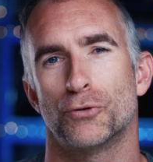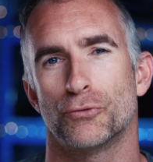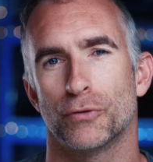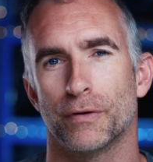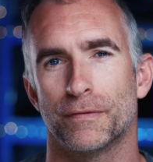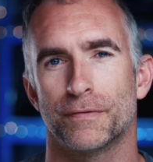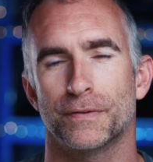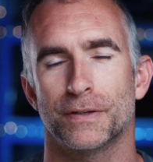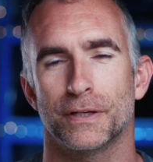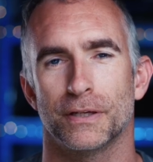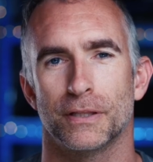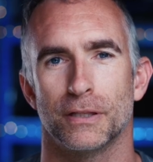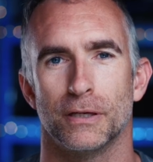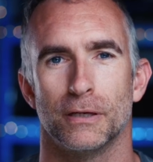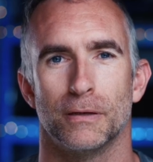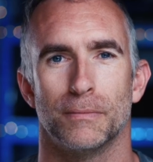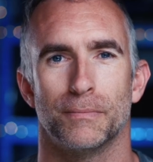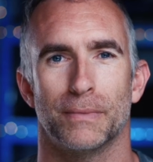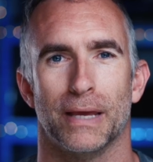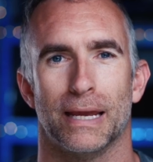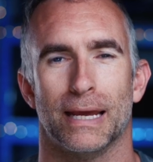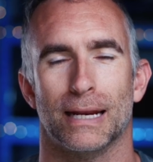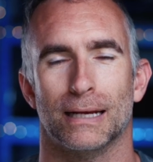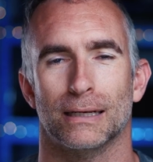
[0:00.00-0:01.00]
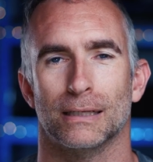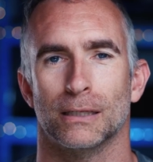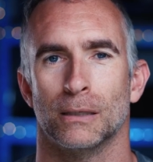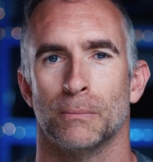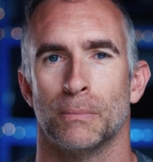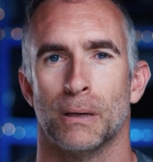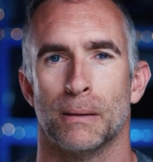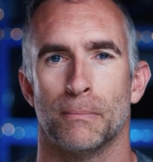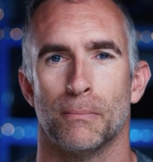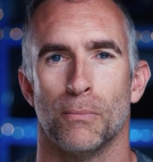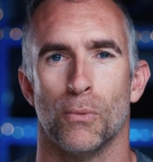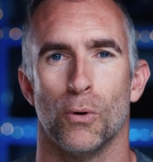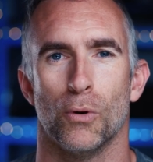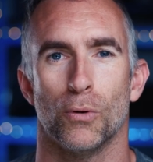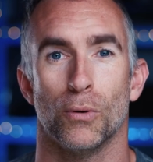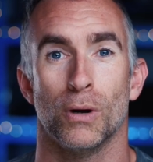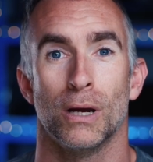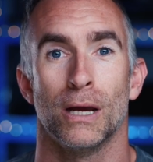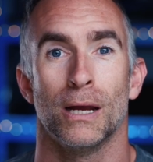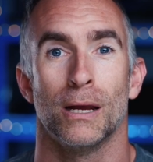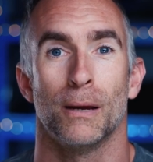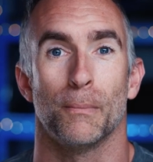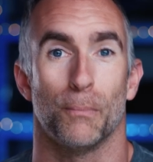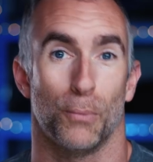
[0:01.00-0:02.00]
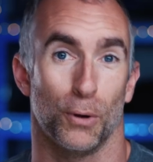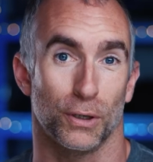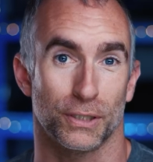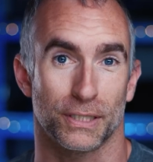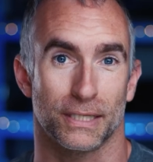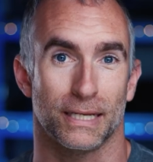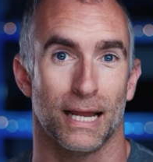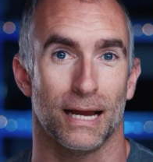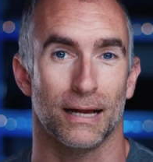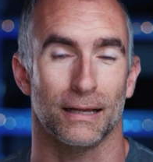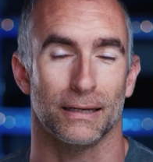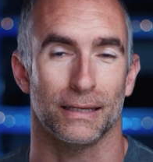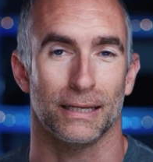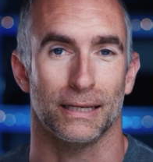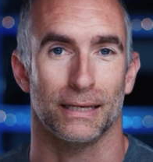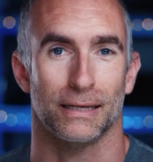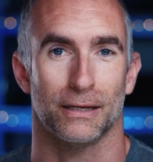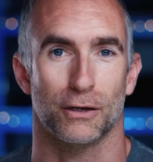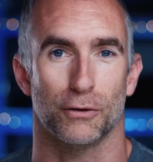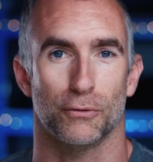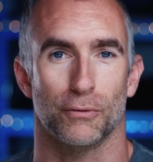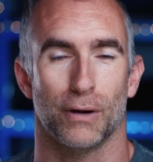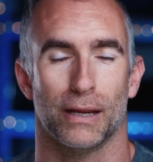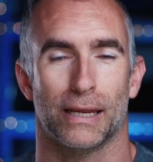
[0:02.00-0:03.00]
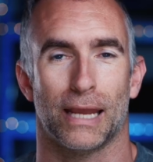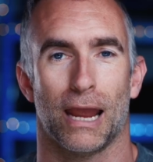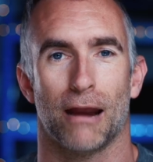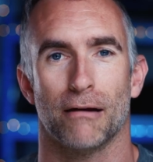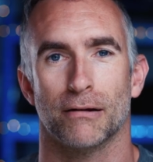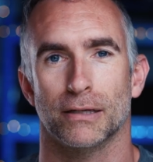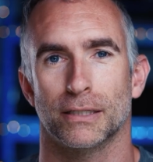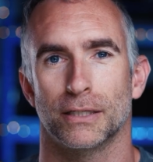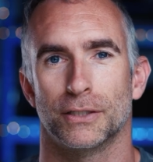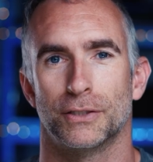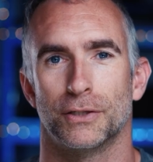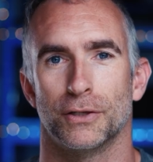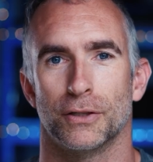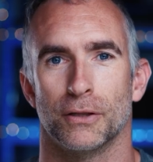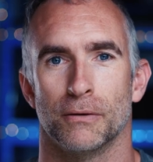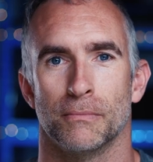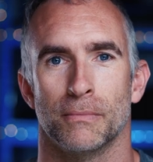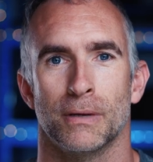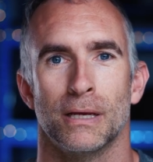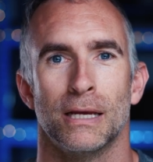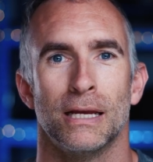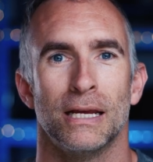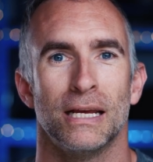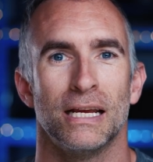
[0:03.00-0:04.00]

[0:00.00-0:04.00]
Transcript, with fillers: drift to them. They had a little bit more personality and character to them.